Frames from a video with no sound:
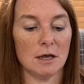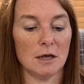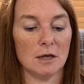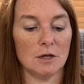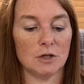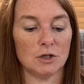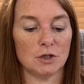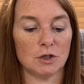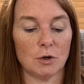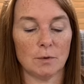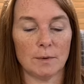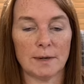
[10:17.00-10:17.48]

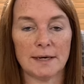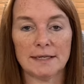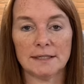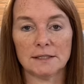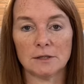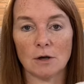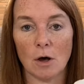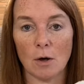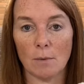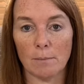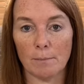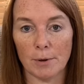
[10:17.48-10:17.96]
So he's
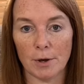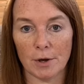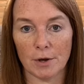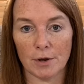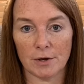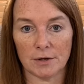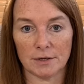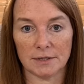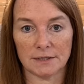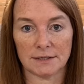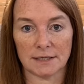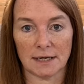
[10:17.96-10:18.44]
called
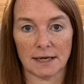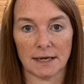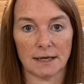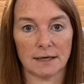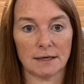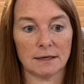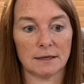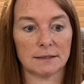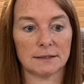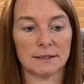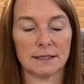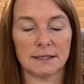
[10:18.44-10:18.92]
Percy
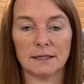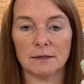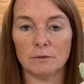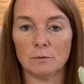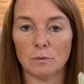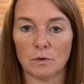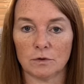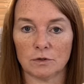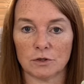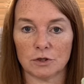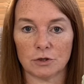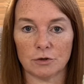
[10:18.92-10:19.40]
because I didn't
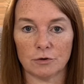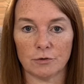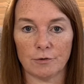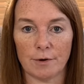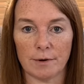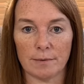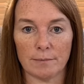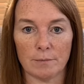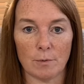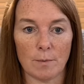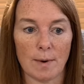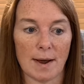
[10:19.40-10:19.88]
want to throw
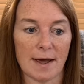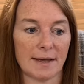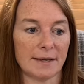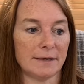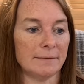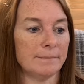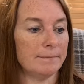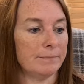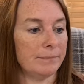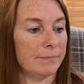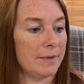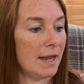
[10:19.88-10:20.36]
him away.
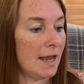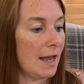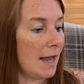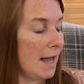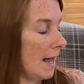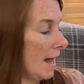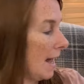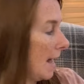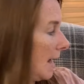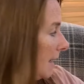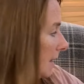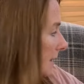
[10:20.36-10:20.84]

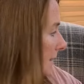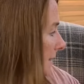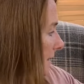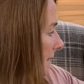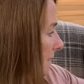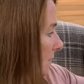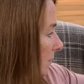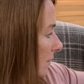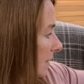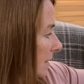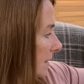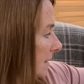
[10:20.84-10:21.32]
and he's
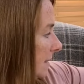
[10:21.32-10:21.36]
going to